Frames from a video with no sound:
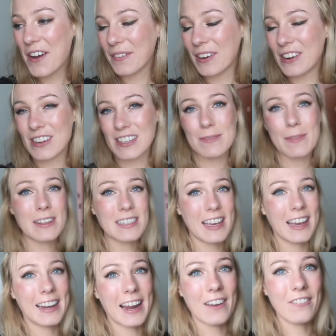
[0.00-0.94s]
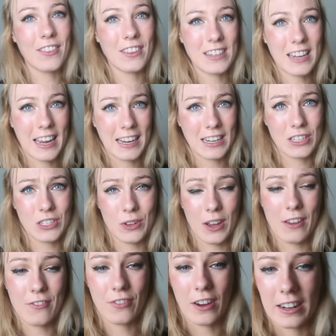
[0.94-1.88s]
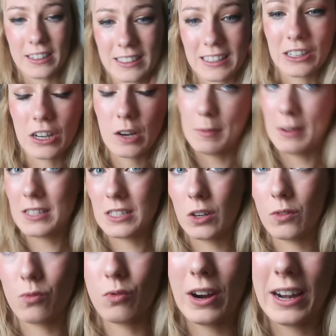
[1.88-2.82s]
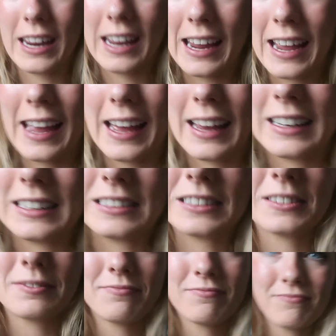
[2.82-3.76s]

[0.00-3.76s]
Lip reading: we're just about to head out for the day, so I finally got myself ready and